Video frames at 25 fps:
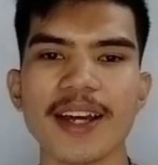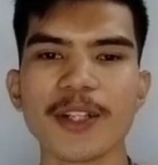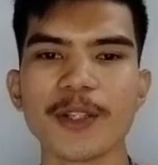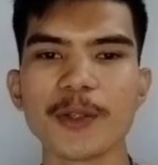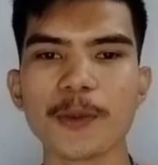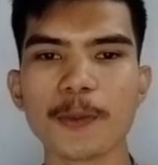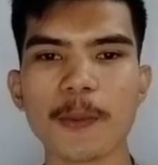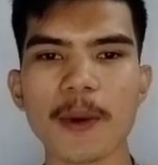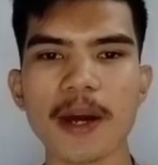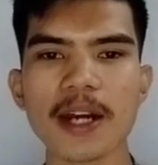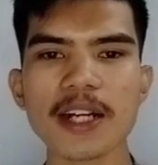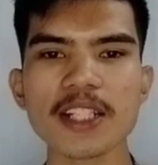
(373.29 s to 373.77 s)

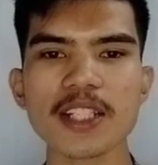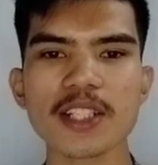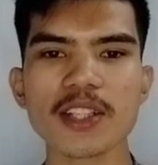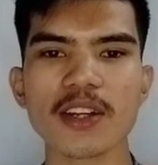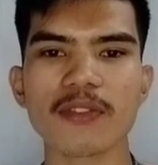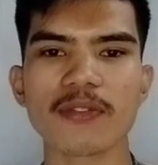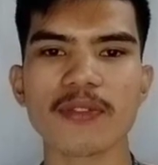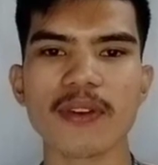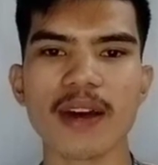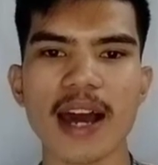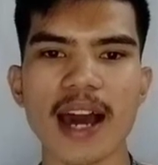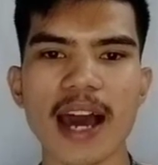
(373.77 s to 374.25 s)
The parts
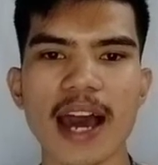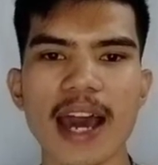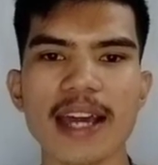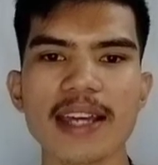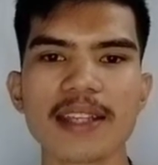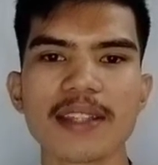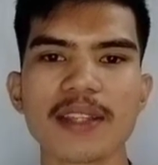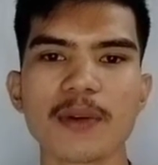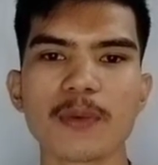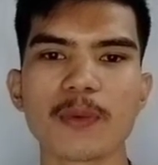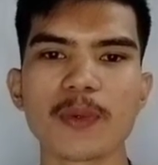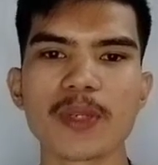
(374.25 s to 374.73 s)
of
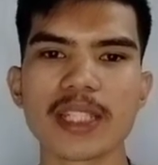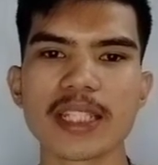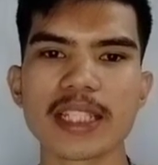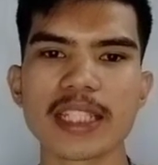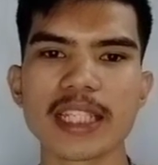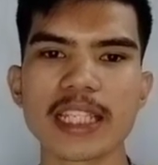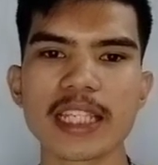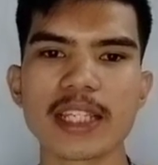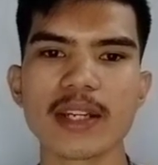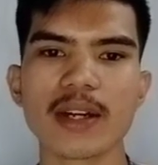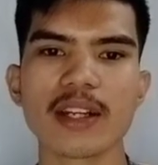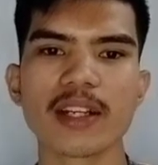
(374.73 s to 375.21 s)
eye that we
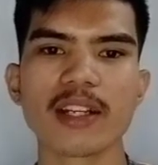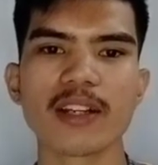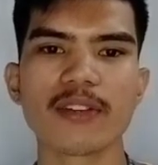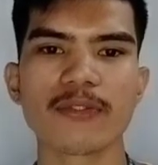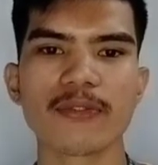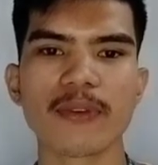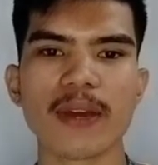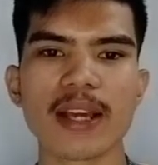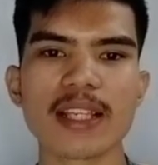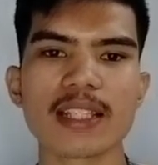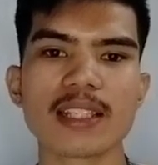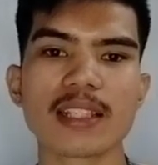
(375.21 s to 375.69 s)
see on the
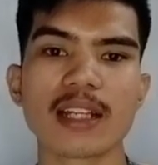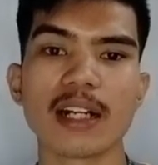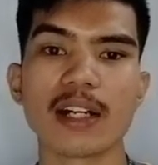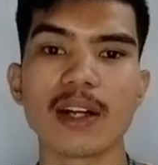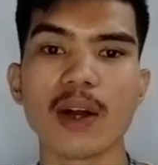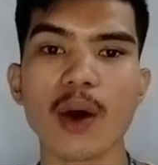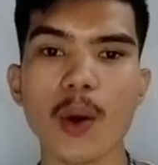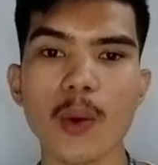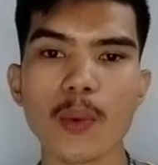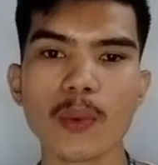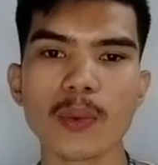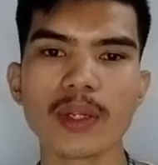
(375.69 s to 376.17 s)
face
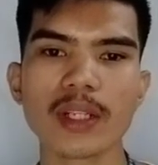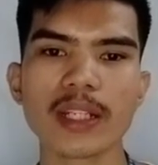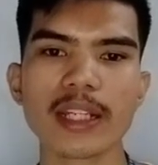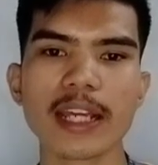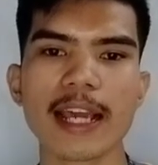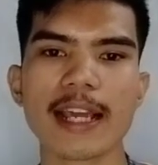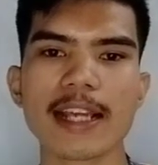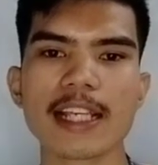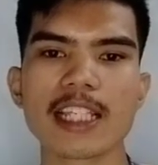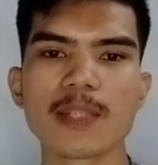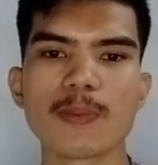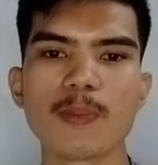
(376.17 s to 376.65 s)
are
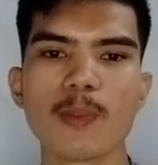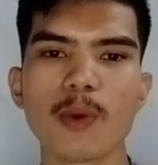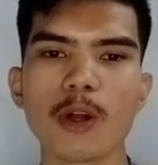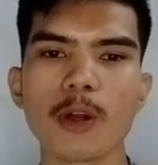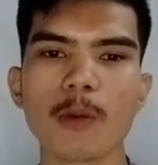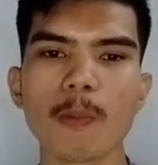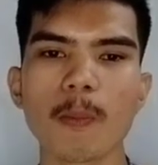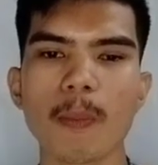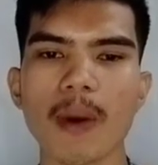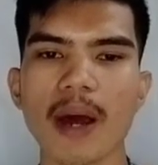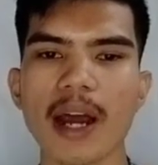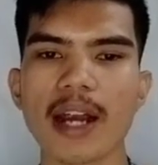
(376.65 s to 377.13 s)
only a
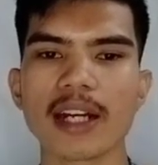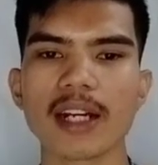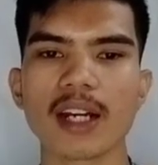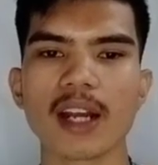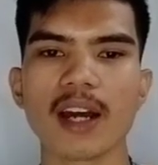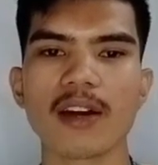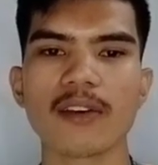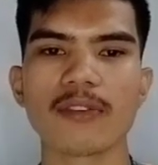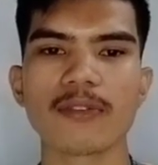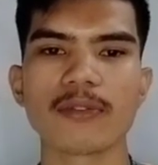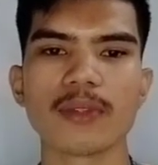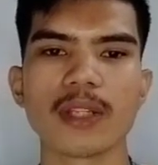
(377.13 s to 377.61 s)
small part
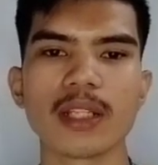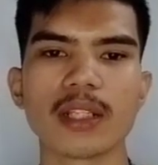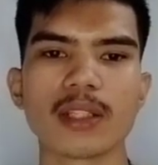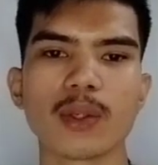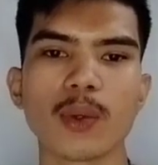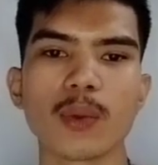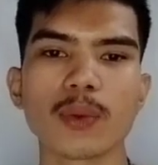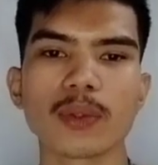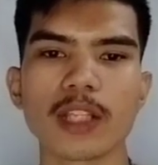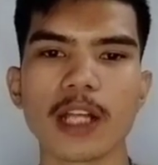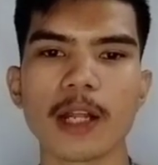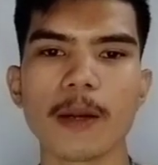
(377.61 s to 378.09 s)
of the
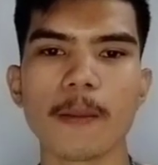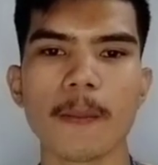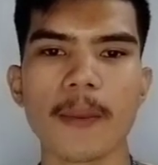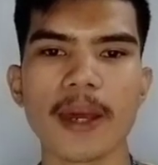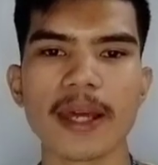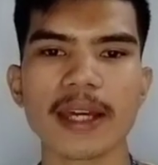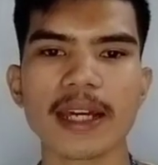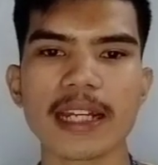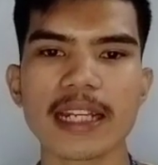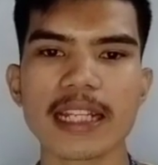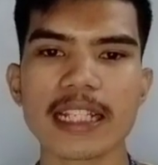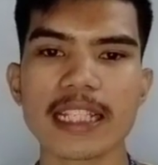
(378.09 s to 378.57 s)
total
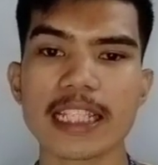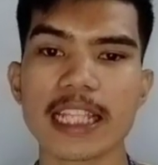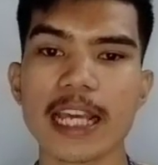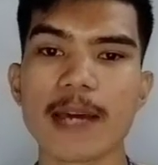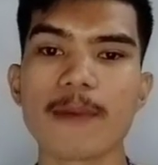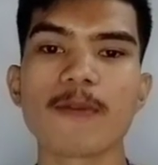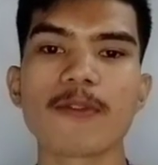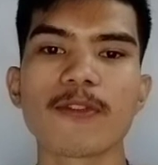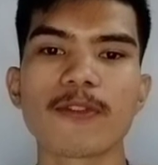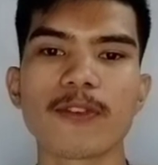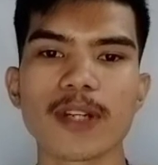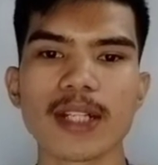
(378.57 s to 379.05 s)

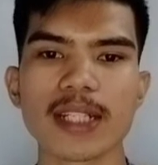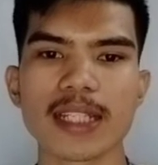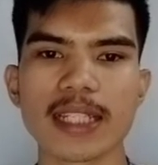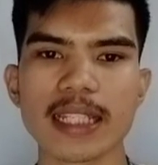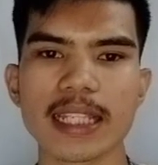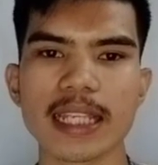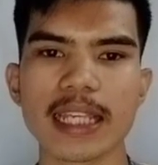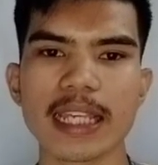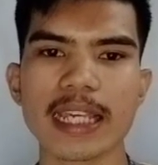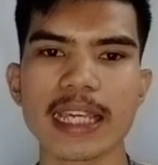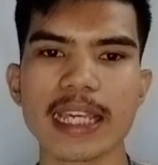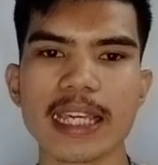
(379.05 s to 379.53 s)
mechanism for
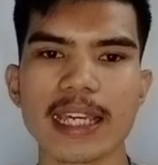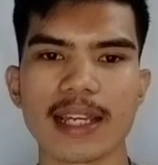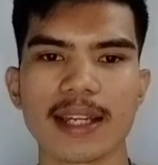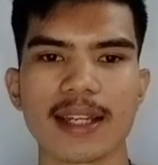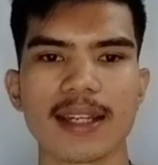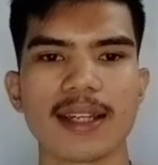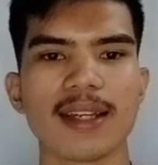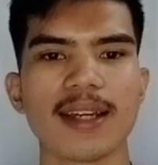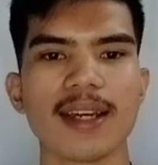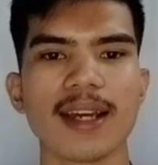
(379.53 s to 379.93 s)
seeing.